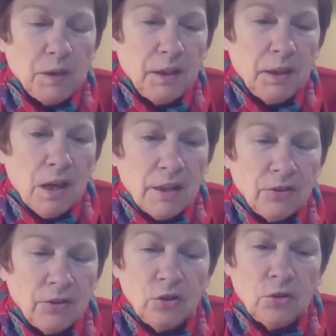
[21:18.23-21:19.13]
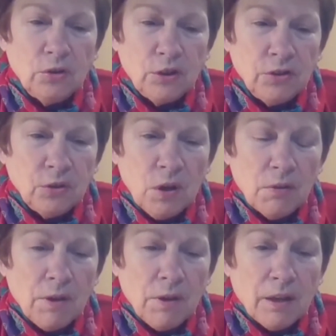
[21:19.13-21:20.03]
affect the eyes too. Did you
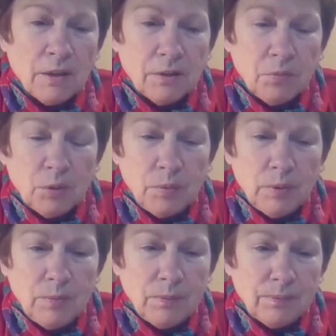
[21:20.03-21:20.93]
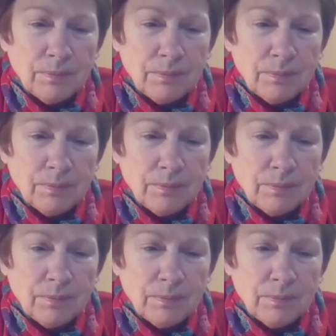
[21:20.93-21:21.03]
have that problem?